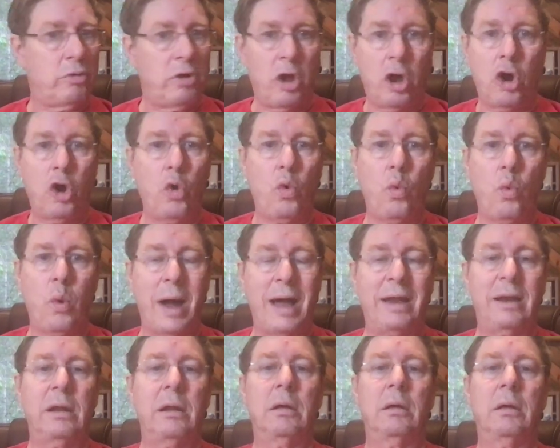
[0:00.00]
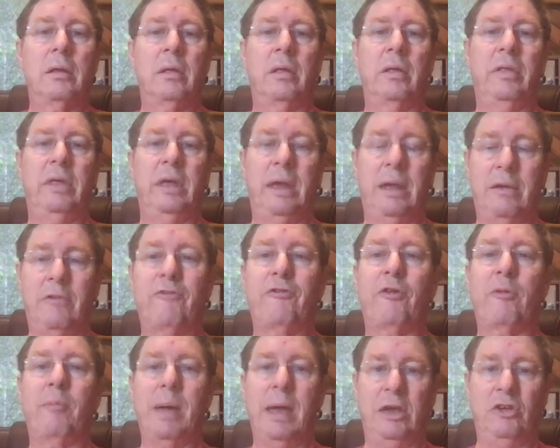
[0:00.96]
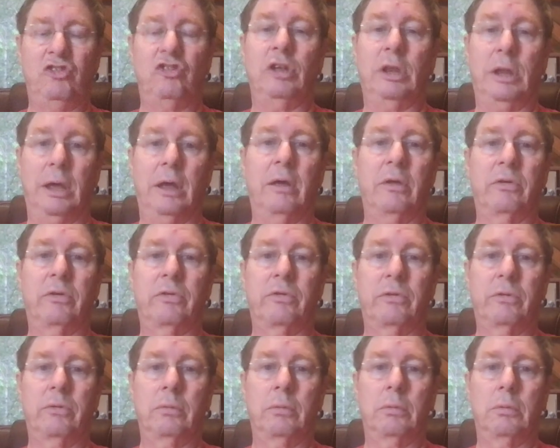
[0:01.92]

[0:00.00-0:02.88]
know what the information is.